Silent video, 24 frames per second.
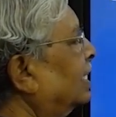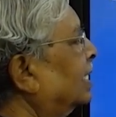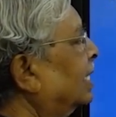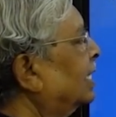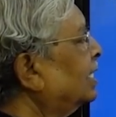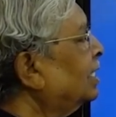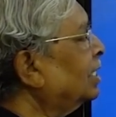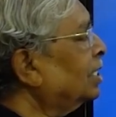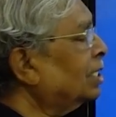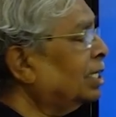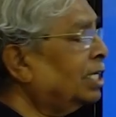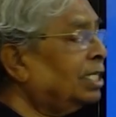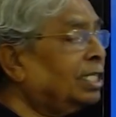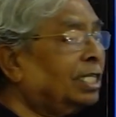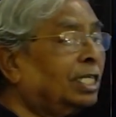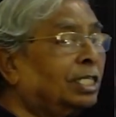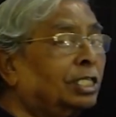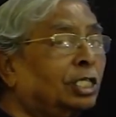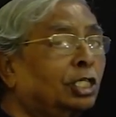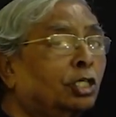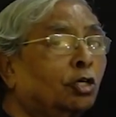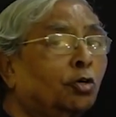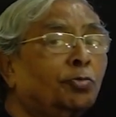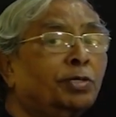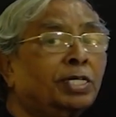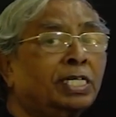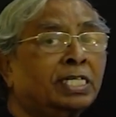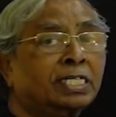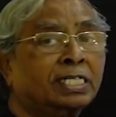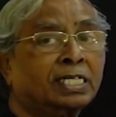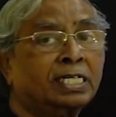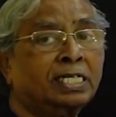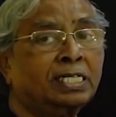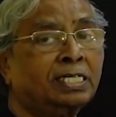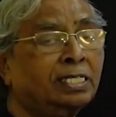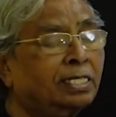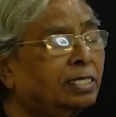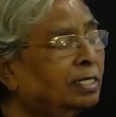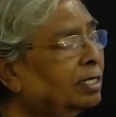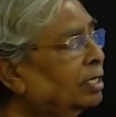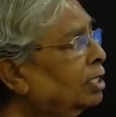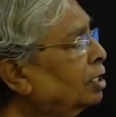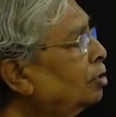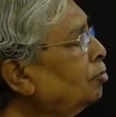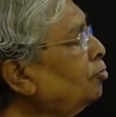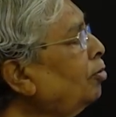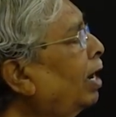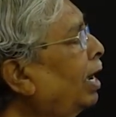That is, in the
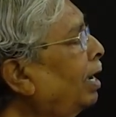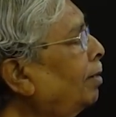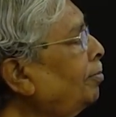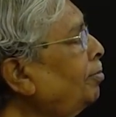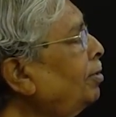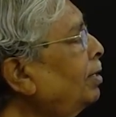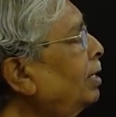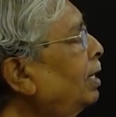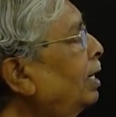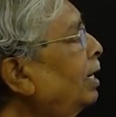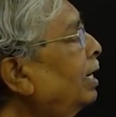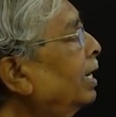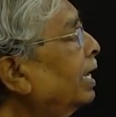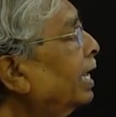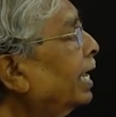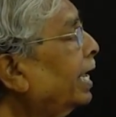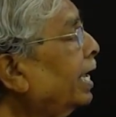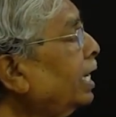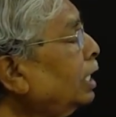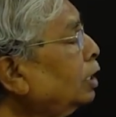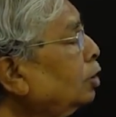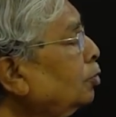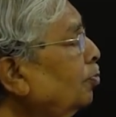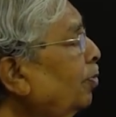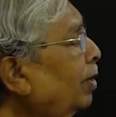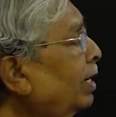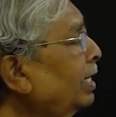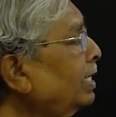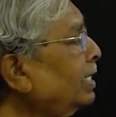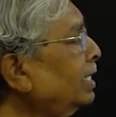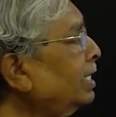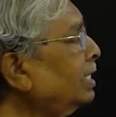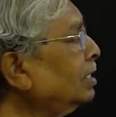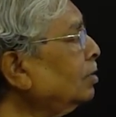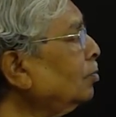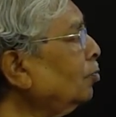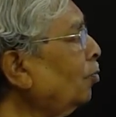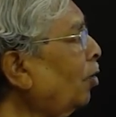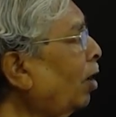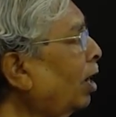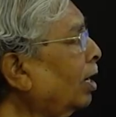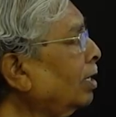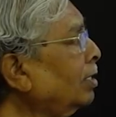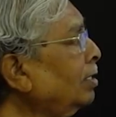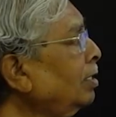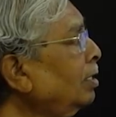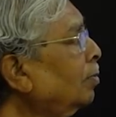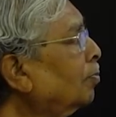denominator you have x minus
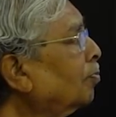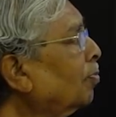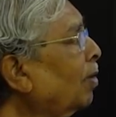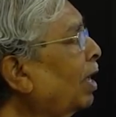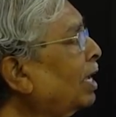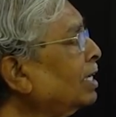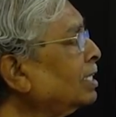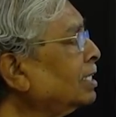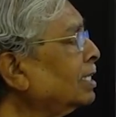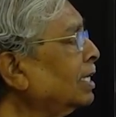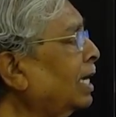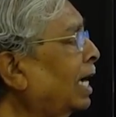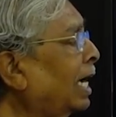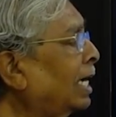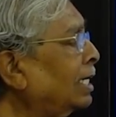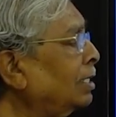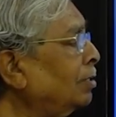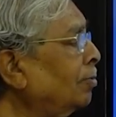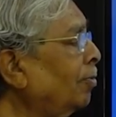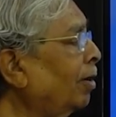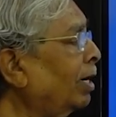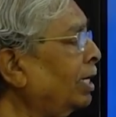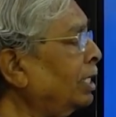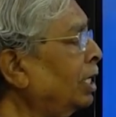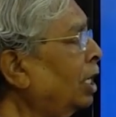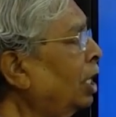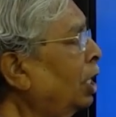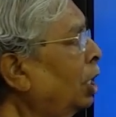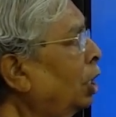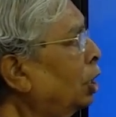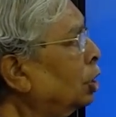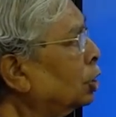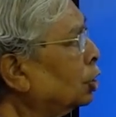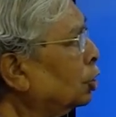1 plus iy.